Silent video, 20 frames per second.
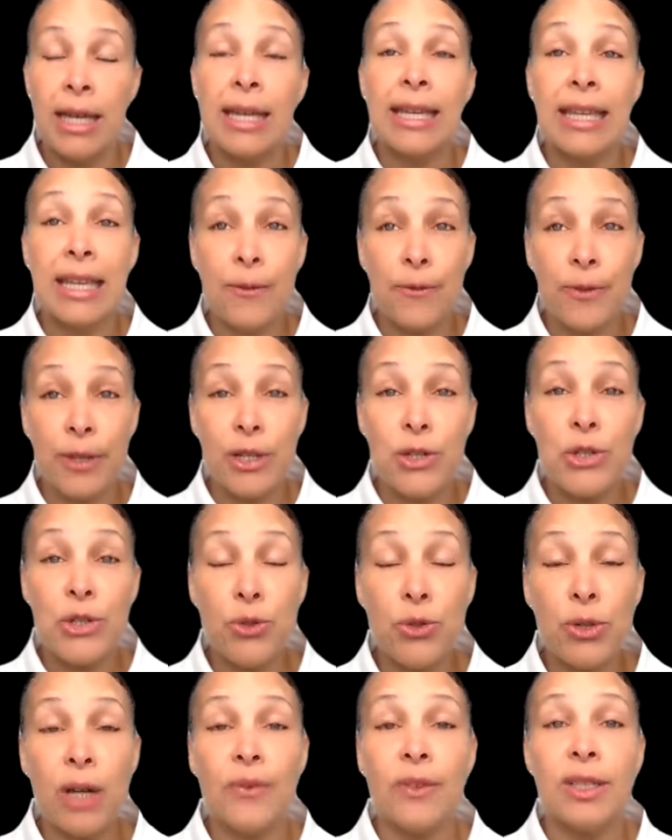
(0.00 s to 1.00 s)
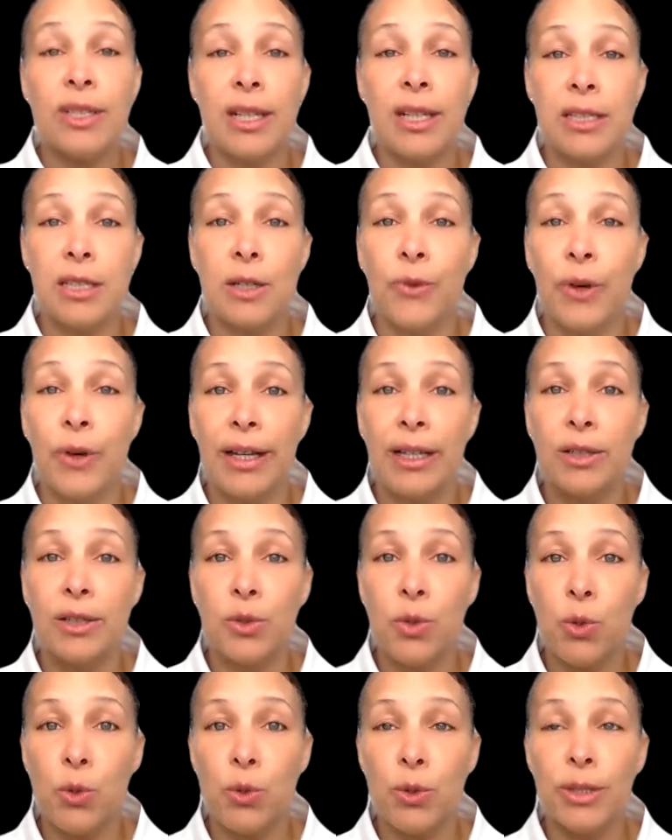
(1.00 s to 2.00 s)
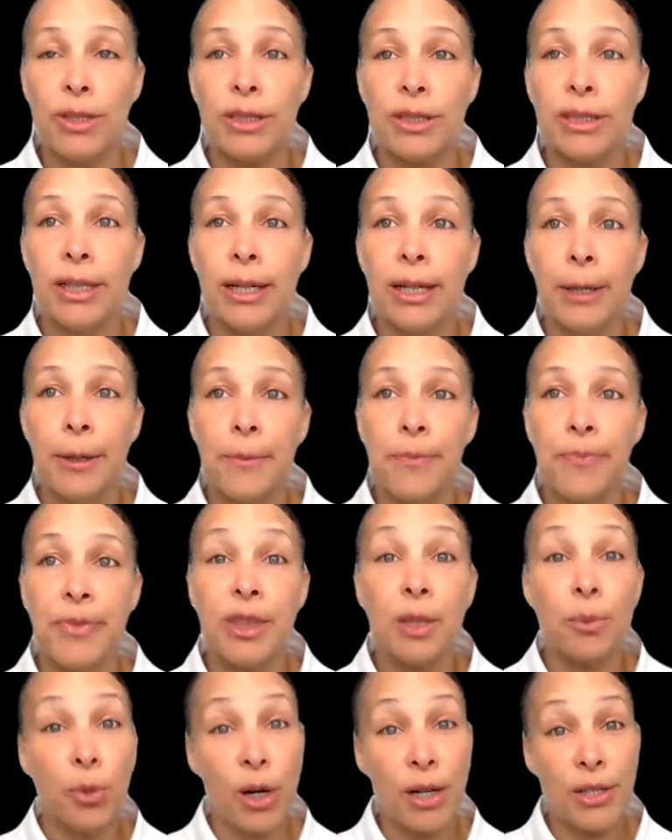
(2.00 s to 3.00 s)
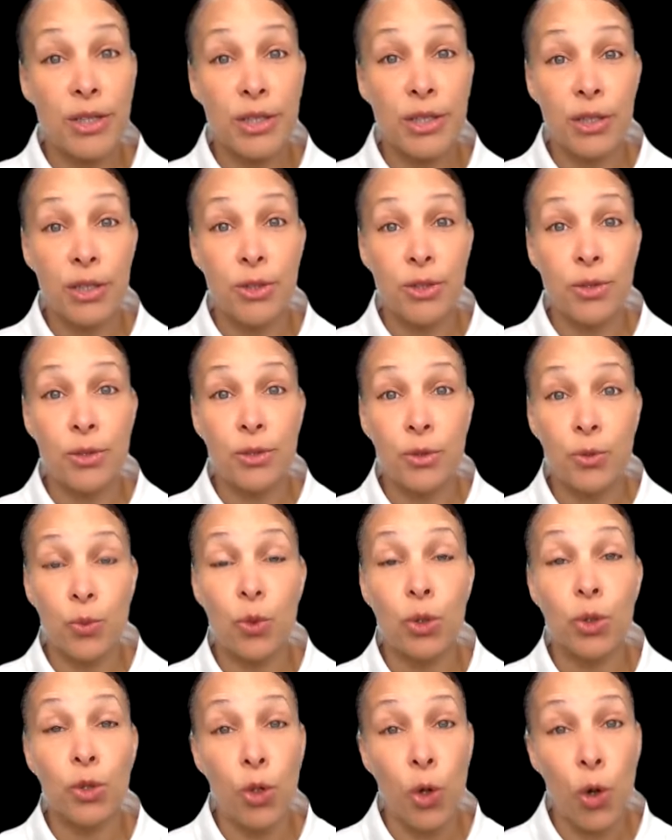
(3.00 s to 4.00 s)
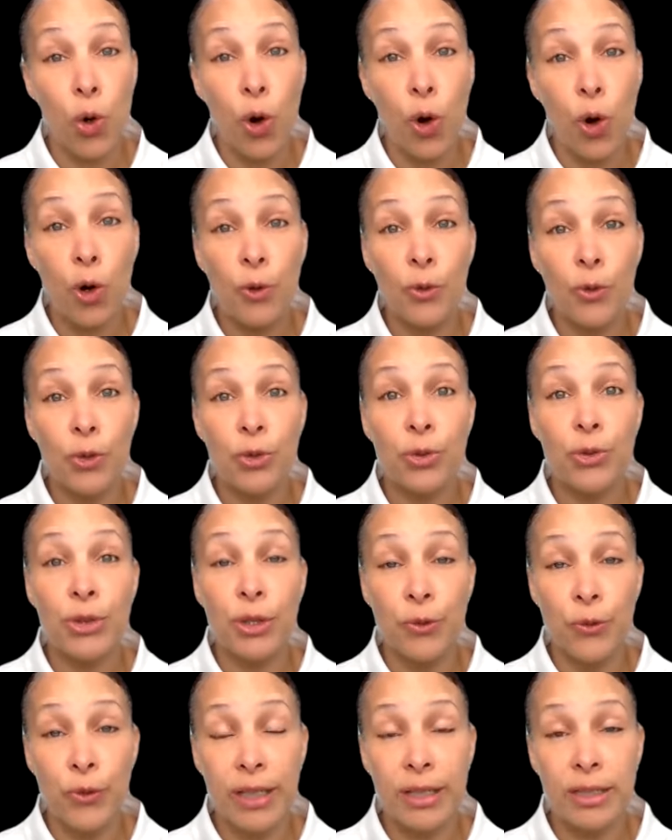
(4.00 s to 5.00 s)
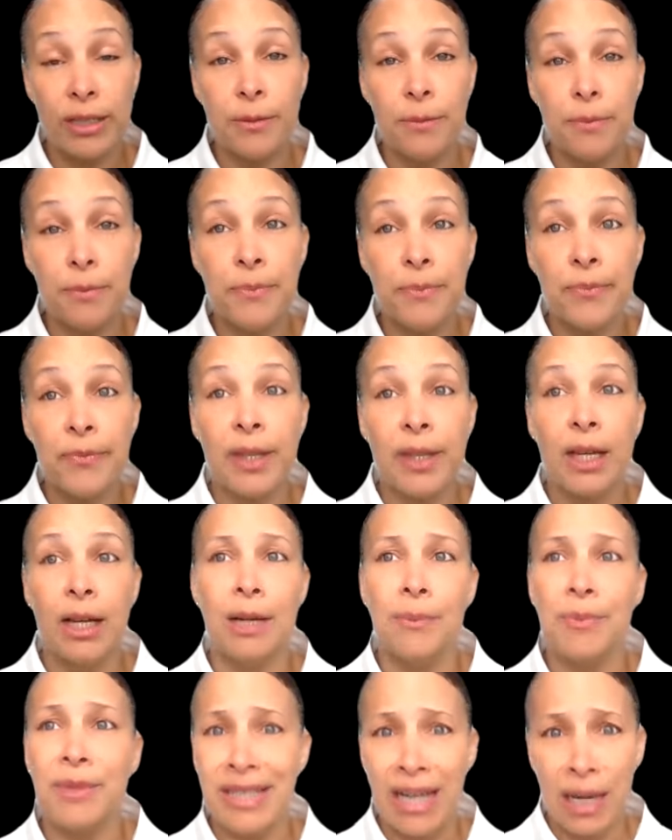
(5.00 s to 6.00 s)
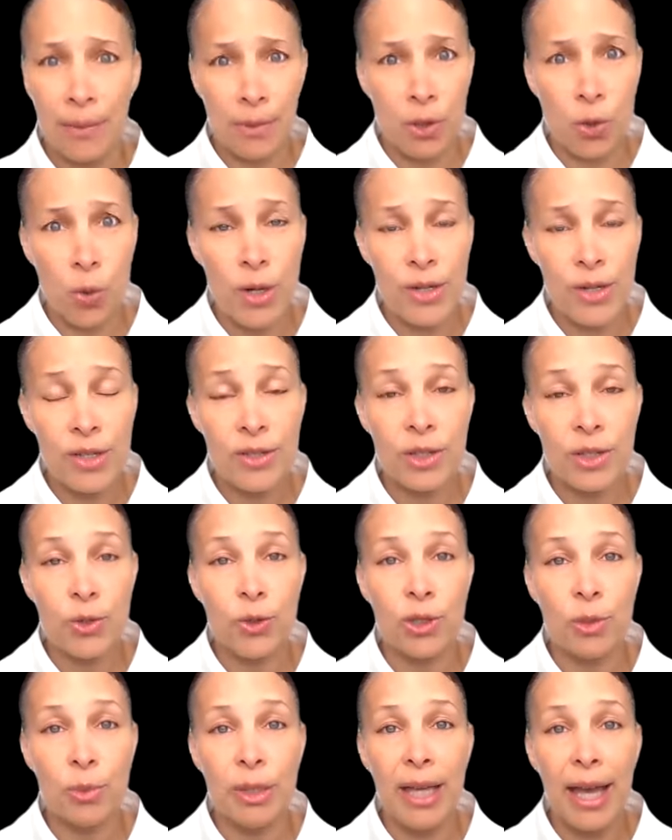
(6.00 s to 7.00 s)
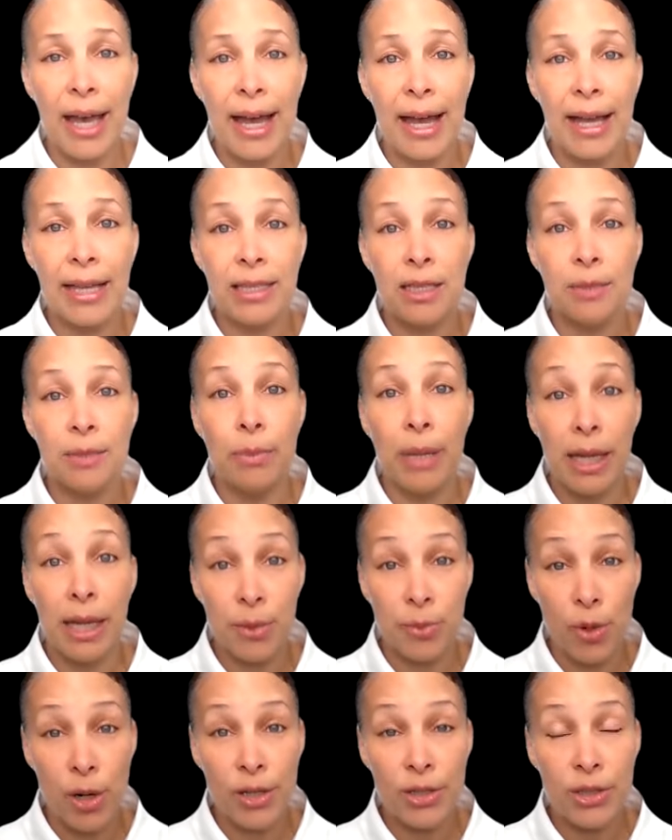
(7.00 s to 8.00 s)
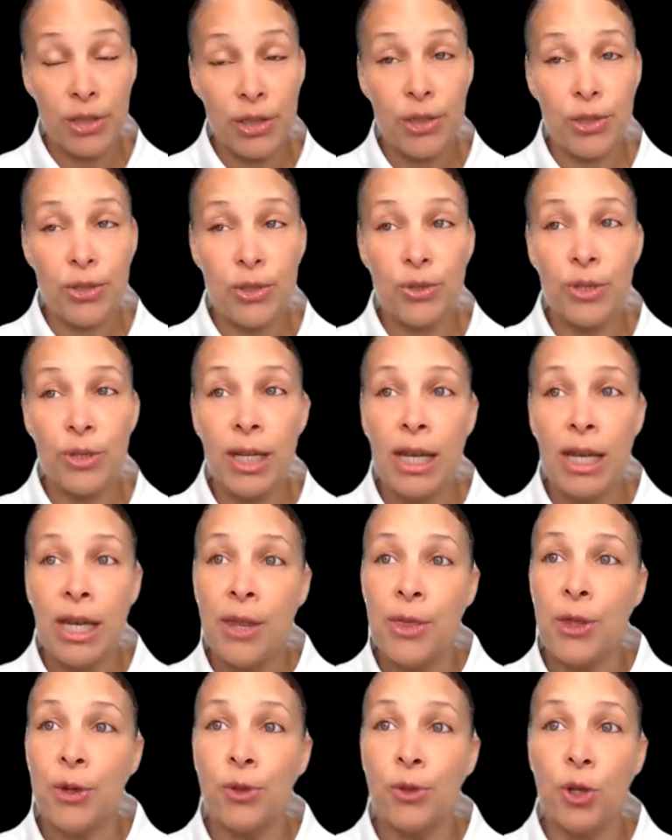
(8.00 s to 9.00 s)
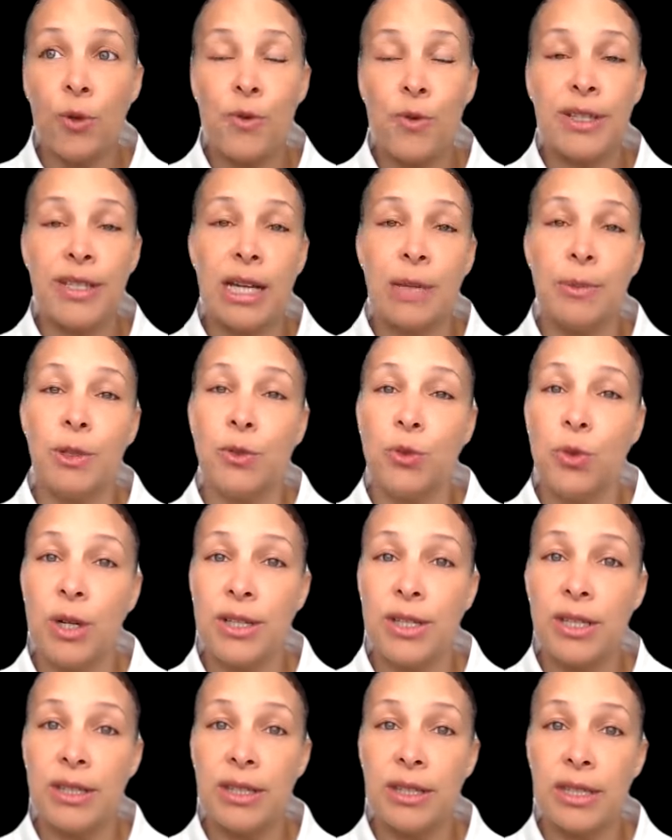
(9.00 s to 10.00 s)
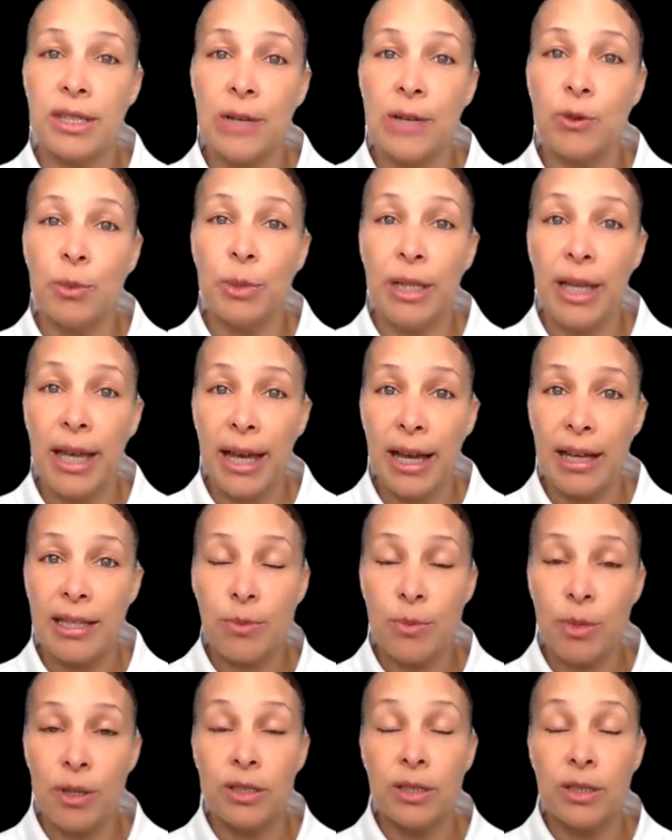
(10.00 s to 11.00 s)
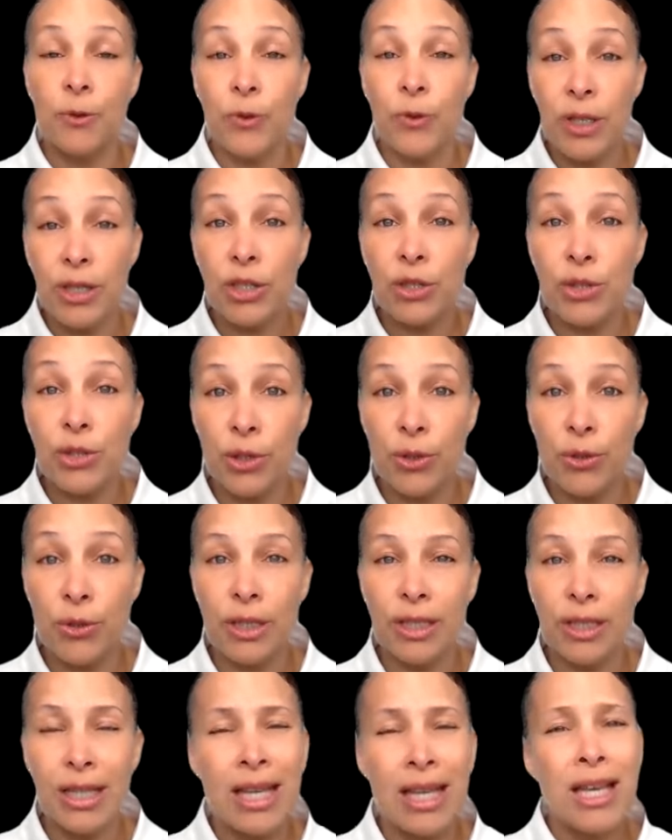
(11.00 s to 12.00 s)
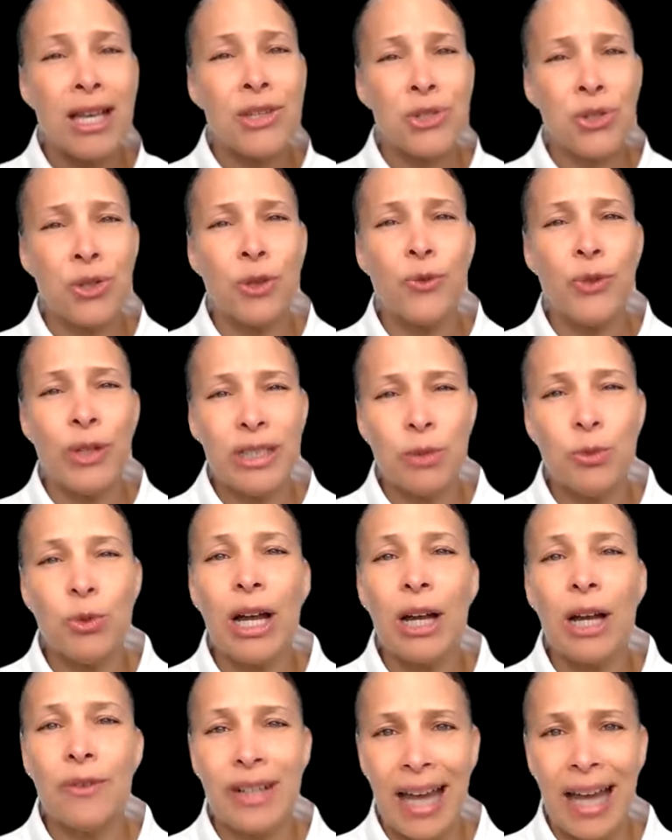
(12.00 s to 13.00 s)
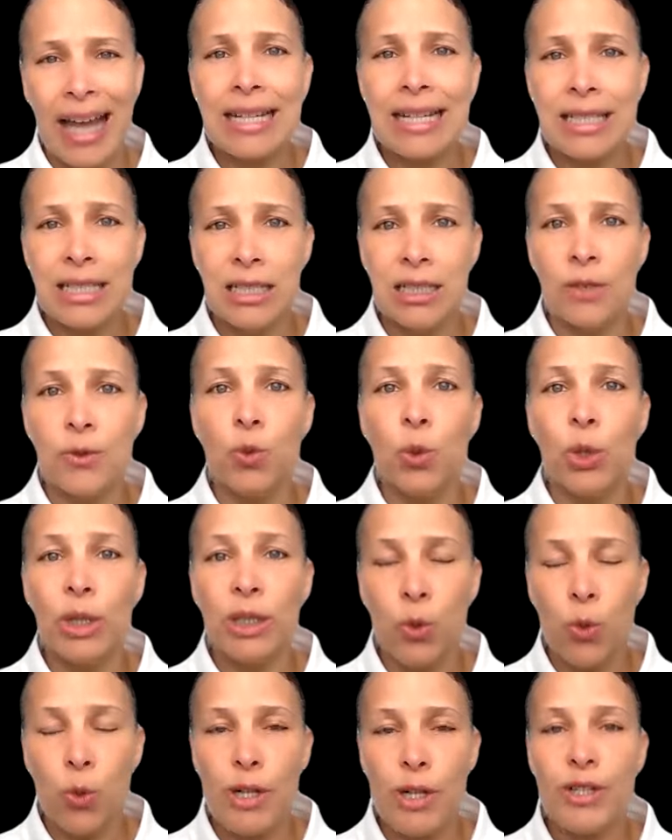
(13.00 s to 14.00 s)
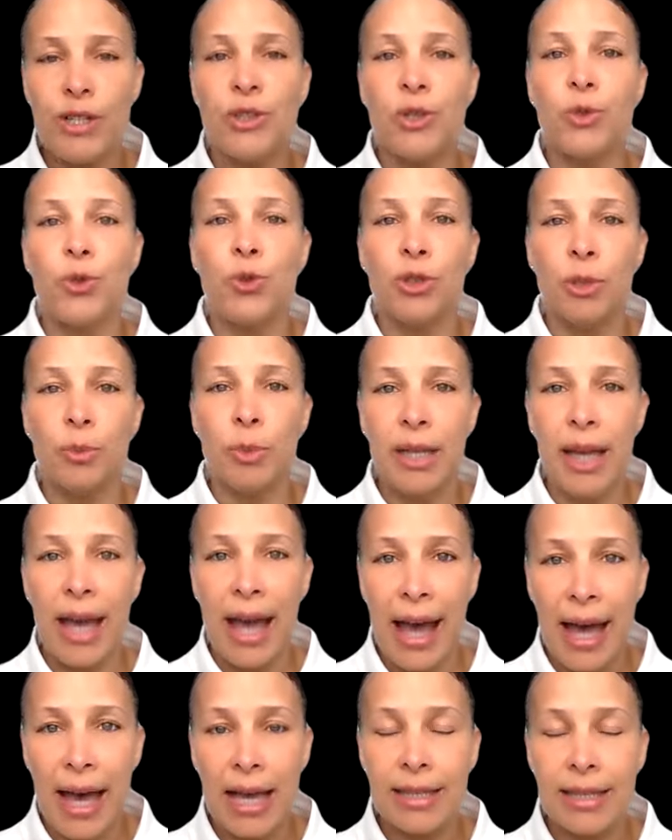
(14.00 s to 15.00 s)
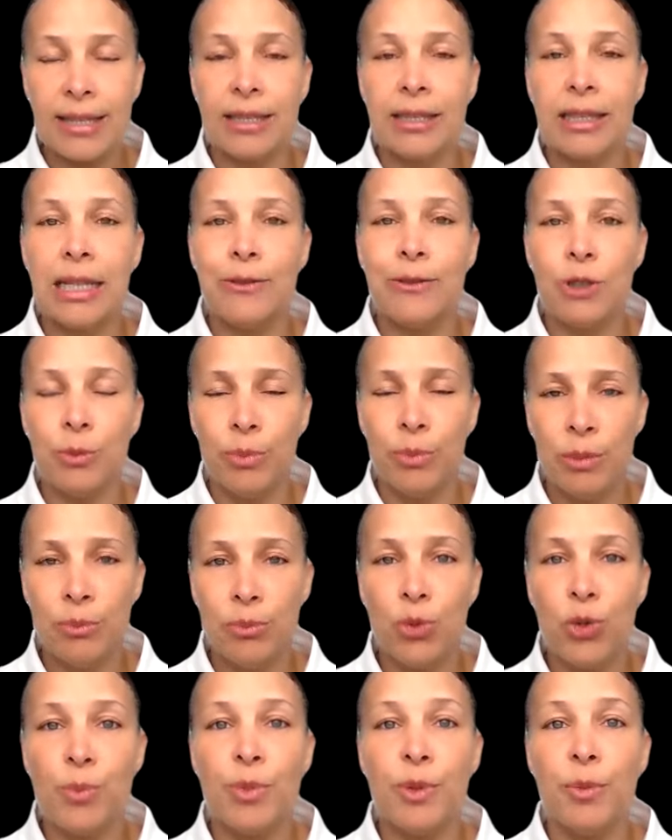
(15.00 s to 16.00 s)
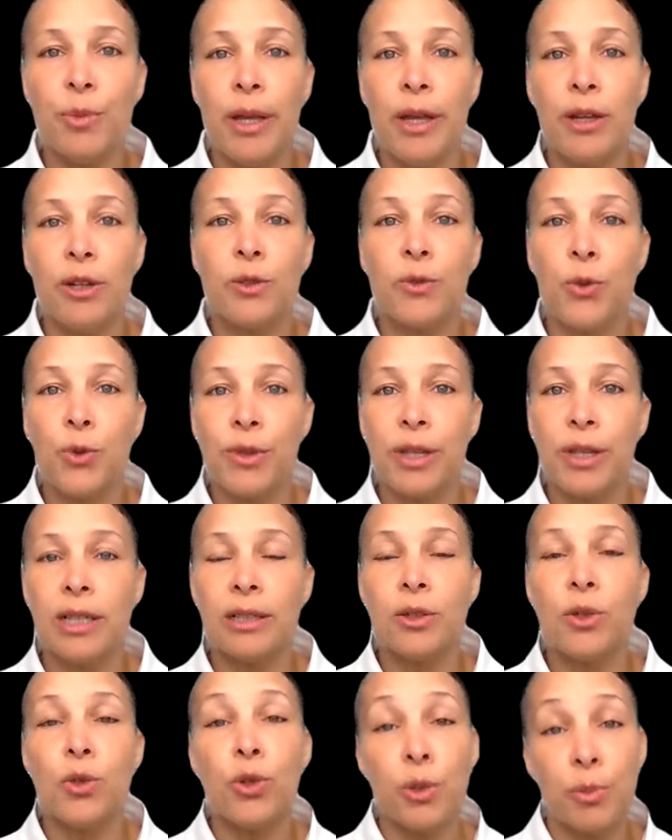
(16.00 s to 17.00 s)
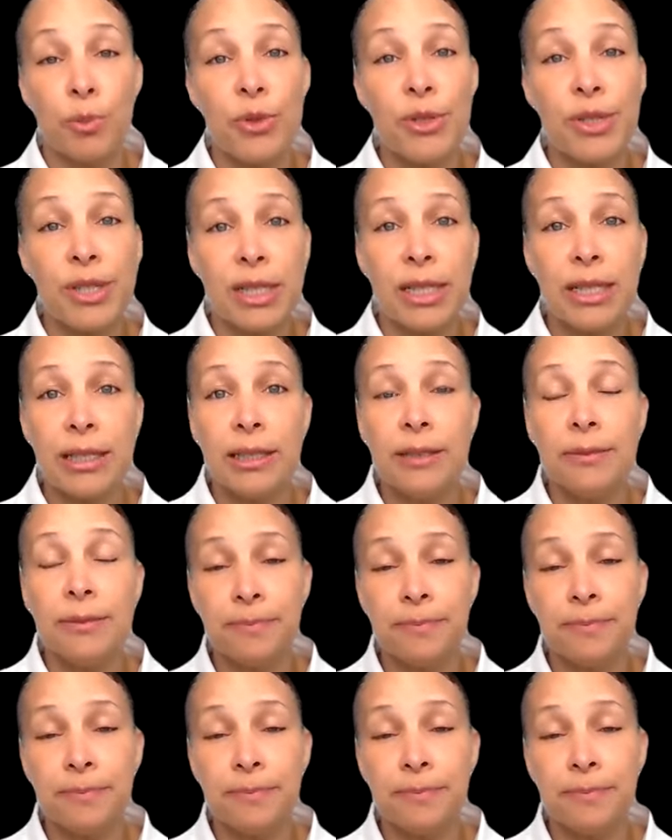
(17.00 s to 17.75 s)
If they do have to testify in court, the prosecutor will go over the victim, the type of questions are going to be asked by the prosecutor. They'll go over the type of questions that will be asked by the defense attorney. So the victim will have an idea of what questions are going to be asked, and they would be more prepared for that court proceeding.